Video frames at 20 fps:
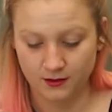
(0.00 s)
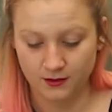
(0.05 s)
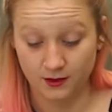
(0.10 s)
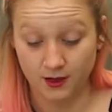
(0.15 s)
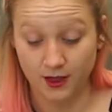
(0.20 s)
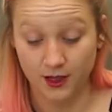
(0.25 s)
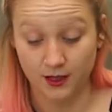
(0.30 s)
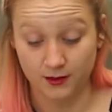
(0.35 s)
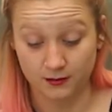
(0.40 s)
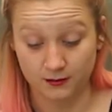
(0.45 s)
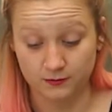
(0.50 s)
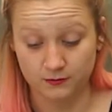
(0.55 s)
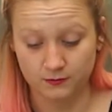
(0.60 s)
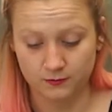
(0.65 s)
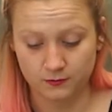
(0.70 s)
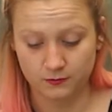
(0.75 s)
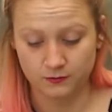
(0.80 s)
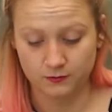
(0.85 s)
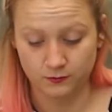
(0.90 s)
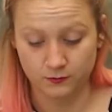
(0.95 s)
and
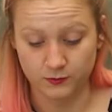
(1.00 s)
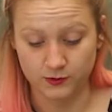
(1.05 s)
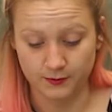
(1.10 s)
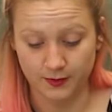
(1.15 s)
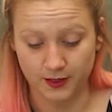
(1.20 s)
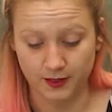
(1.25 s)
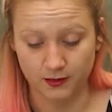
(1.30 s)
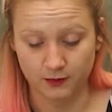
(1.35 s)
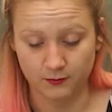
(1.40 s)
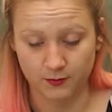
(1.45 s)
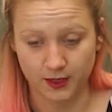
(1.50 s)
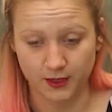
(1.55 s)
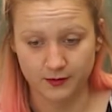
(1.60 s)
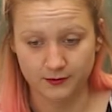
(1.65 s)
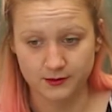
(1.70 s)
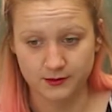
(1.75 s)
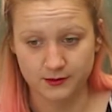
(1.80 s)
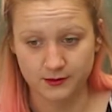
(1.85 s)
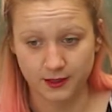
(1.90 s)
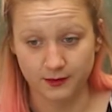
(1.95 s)
was packing up the
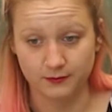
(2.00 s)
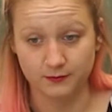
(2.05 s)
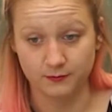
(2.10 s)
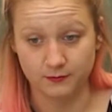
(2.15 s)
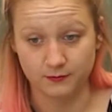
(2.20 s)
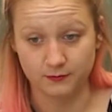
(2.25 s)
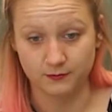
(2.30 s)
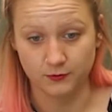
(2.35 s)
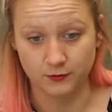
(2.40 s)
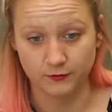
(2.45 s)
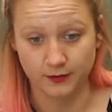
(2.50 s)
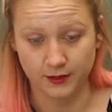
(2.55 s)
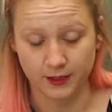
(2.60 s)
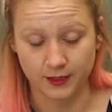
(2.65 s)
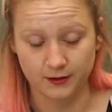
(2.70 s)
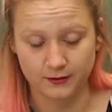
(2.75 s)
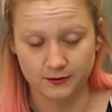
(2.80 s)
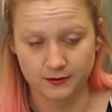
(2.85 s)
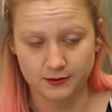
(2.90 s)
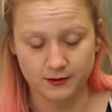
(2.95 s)
house and moving the
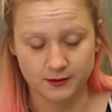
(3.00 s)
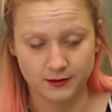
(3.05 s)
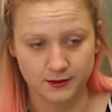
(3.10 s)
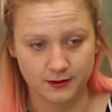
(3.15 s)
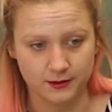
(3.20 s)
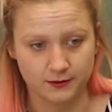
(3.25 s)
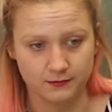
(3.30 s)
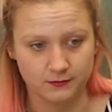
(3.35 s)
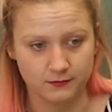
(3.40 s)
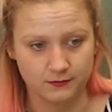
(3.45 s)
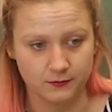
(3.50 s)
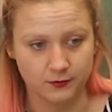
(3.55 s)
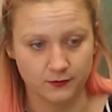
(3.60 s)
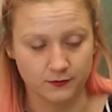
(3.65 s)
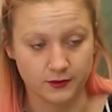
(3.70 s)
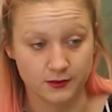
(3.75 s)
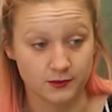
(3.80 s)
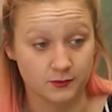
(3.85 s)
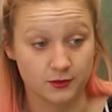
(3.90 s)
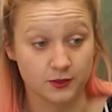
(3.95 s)
house and moving
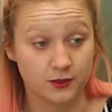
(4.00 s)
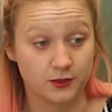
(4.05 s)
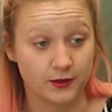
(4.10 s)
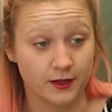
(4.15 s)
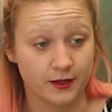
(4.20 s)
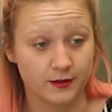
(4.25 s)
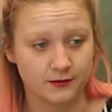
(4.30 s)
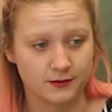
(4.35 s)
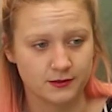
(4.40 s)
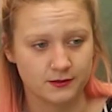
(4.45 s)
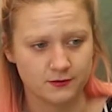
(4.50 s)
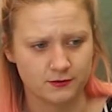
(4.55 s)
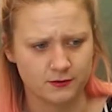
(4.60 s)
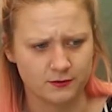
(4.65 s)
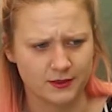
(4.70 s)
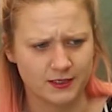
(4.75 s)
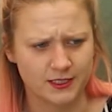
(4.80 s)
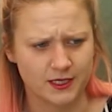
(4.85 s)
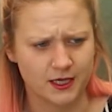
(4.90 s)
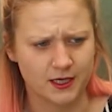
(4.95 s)
to a new house with my
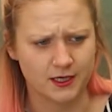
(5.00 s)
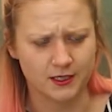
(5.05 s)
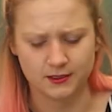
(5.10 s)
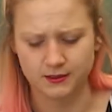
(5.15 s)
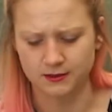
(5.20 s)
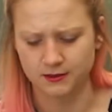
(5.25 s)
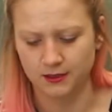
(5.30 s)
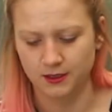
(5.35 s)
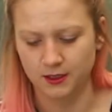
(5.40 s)
dad, and